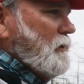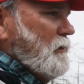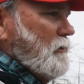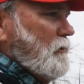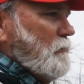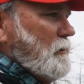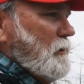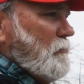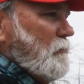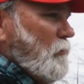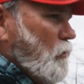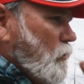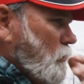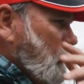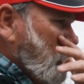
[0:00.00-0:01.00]
a little bit
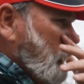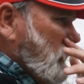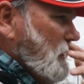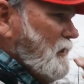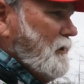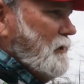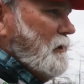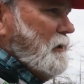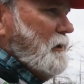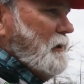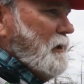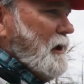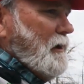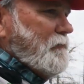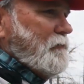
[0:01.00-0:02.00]
more. In the
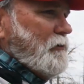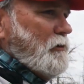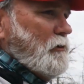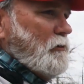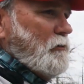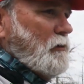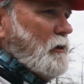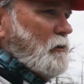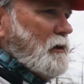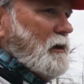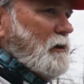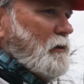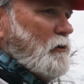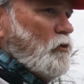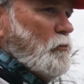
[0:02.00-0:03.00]
afternoon, they're
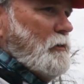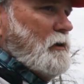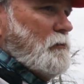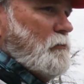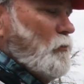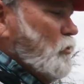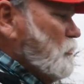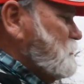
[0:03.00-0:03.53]
getting a little bit more